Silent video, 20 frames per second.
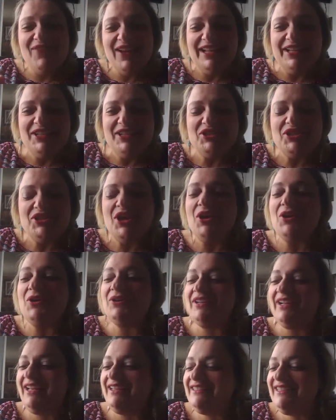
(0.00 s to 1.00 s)
joke.
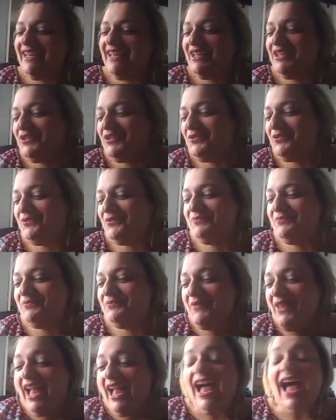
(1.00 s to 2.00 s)
I'll tell you.
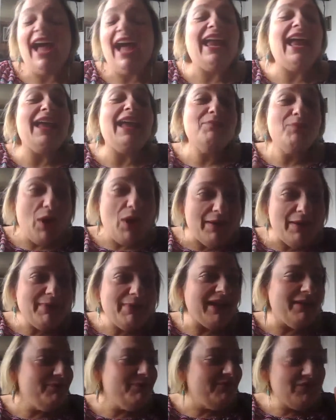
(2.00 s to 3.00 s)
I had bought
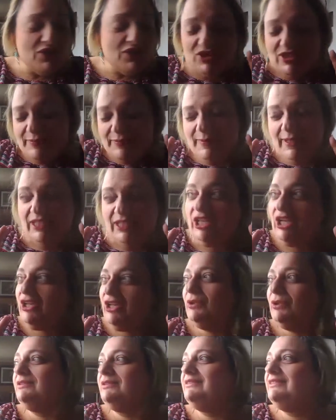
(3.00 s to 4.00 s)
my first
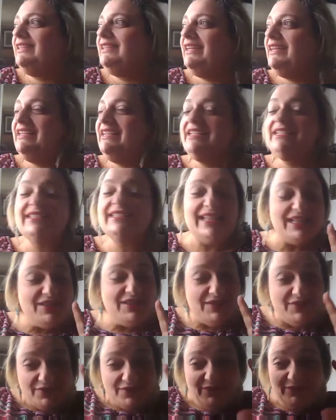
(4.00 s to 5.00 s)
pillow and it says
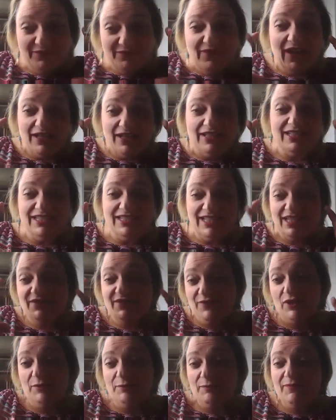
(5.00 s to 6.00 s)
the fuck, it says
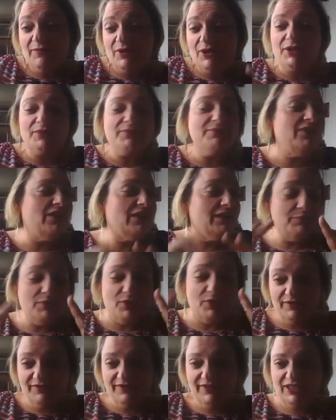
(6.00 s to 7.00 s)
fuck, fuck
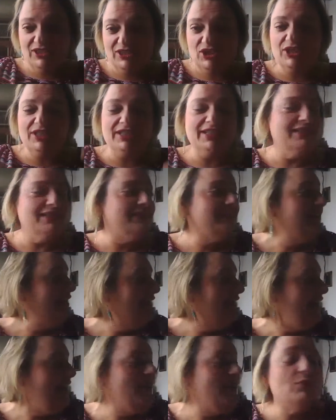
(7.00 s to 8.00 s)
perfect on it.
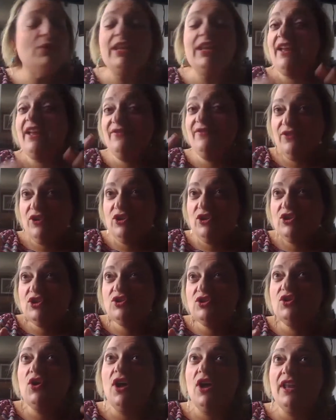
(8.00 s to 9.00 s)
And when I first
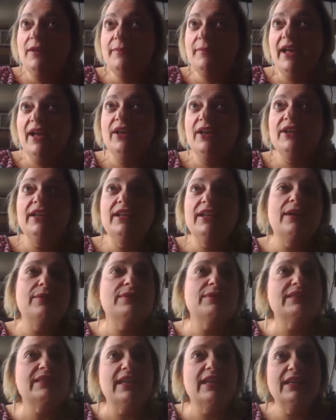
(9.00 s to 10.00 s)
thought about it, I
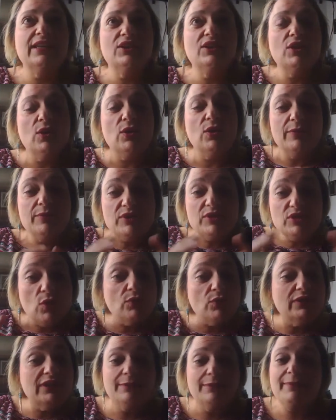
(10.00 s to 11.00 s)
was like, you know, it was
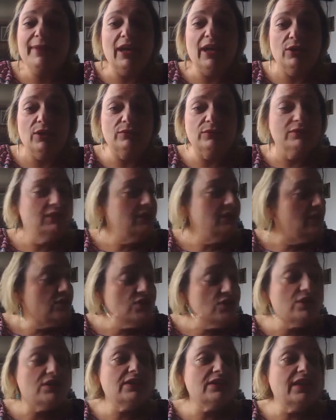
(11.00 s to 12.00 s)
only about
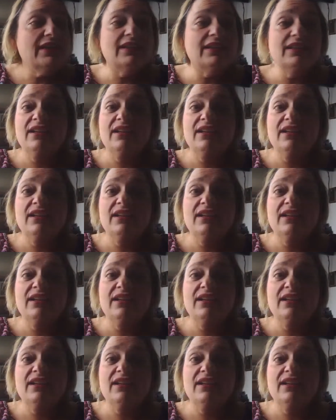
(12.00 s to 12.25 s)
just like,